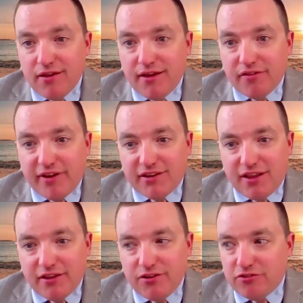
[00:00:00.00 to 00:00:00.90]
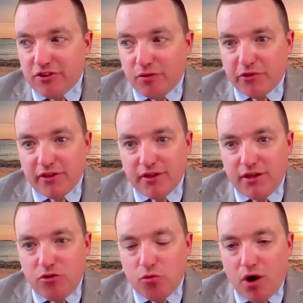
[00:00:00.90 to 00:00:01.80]
If I tell you something that
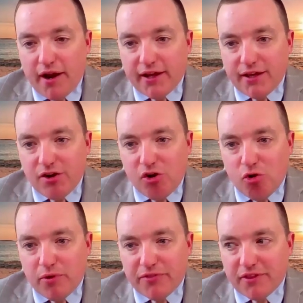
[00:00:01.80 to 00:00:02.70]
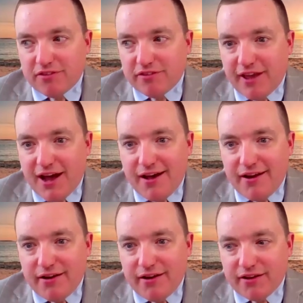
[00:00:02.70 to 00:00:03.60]
you want to hear, but that's not
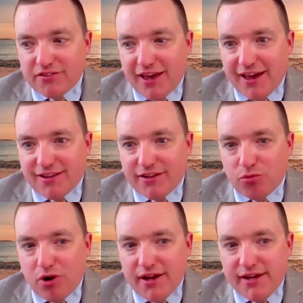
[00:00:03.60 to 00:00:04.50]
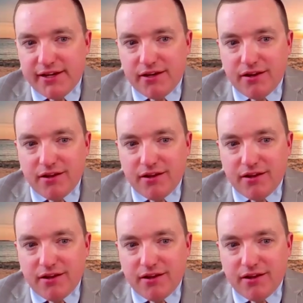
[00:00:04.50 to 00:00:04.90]
exactly right,